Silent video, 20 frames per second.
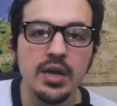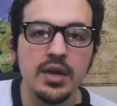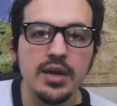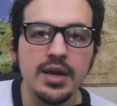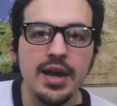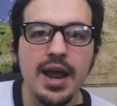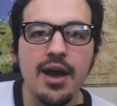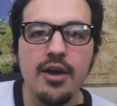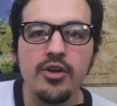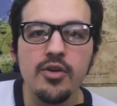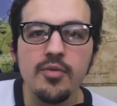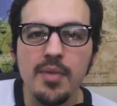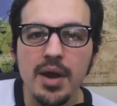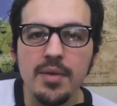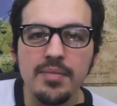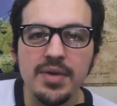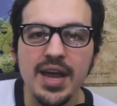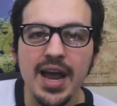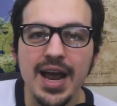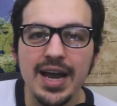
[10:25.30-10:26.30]
Now you
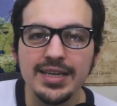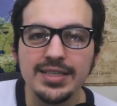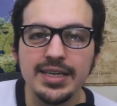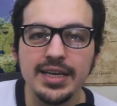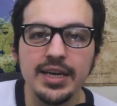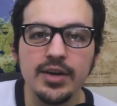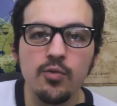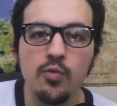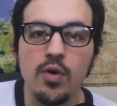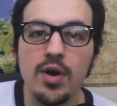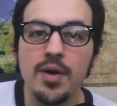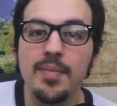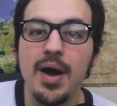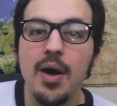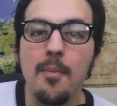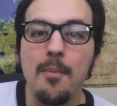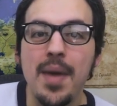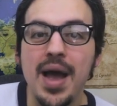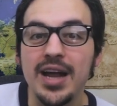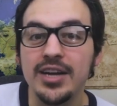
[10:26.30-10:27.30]
might be asking, what
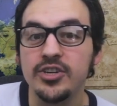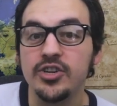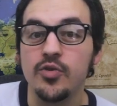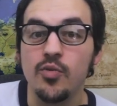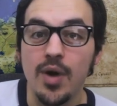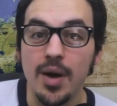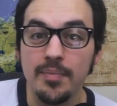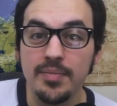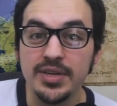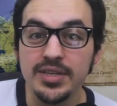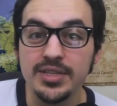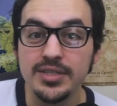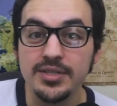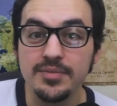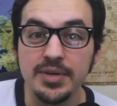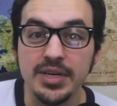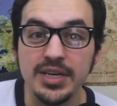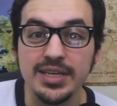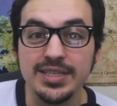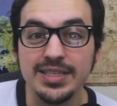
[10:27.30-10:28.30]
about magic weapons?
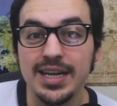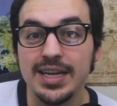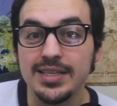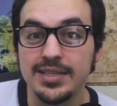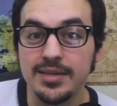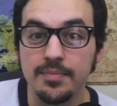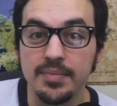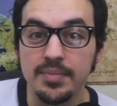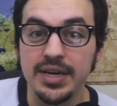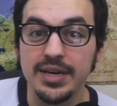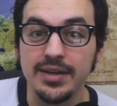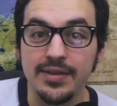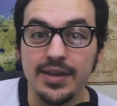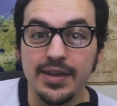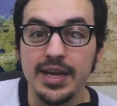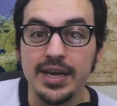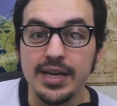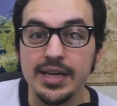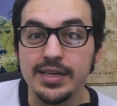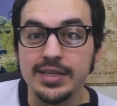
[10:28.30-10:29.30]
Because that's a big
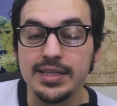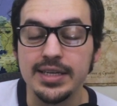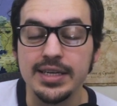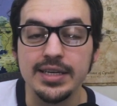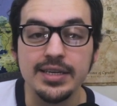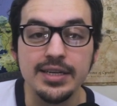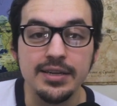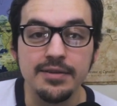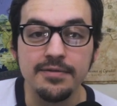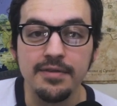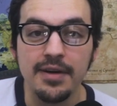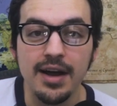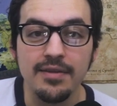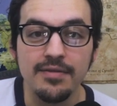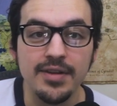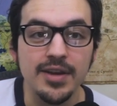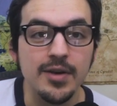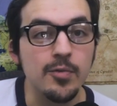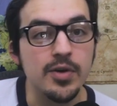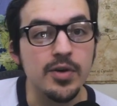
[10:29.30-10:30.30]
thing in D&D
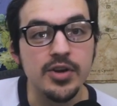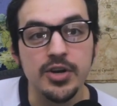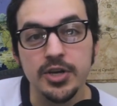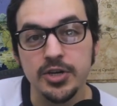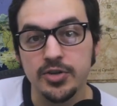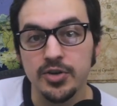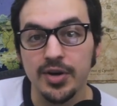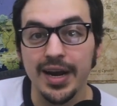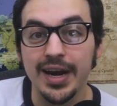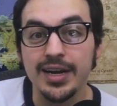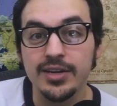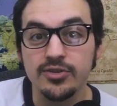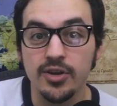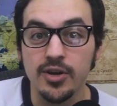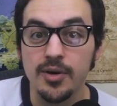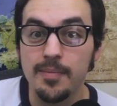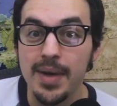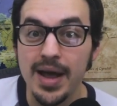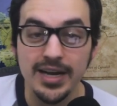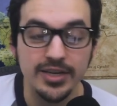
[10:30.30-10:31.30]
5e when you get your hands on
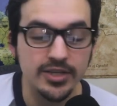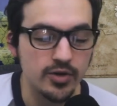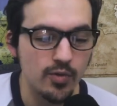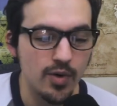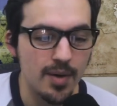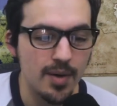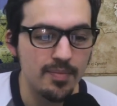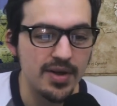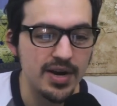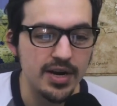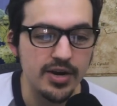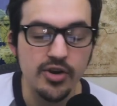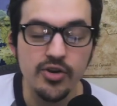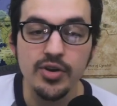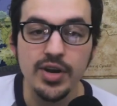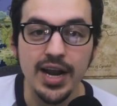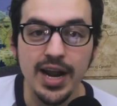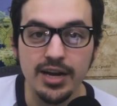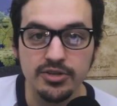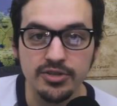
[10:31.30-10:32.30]
a magic weapon and you
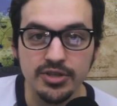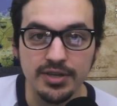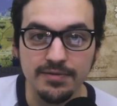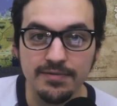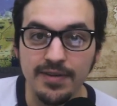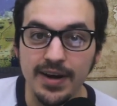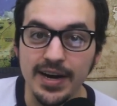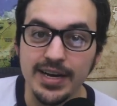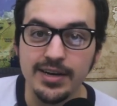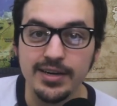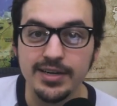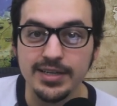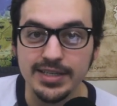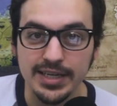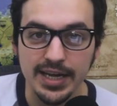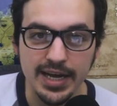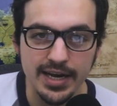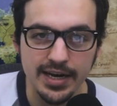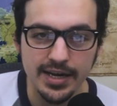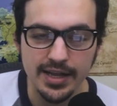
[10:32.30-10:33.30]
can actually fight
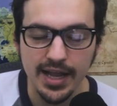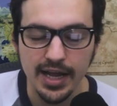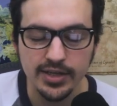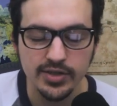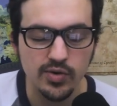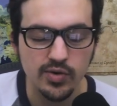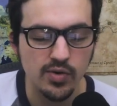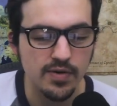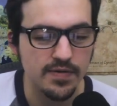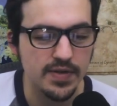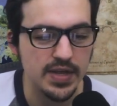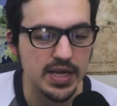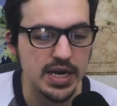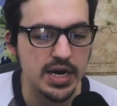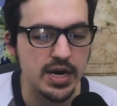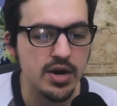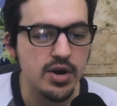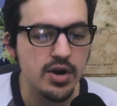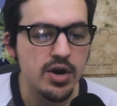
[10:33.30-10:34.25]
undead and that sort of thing.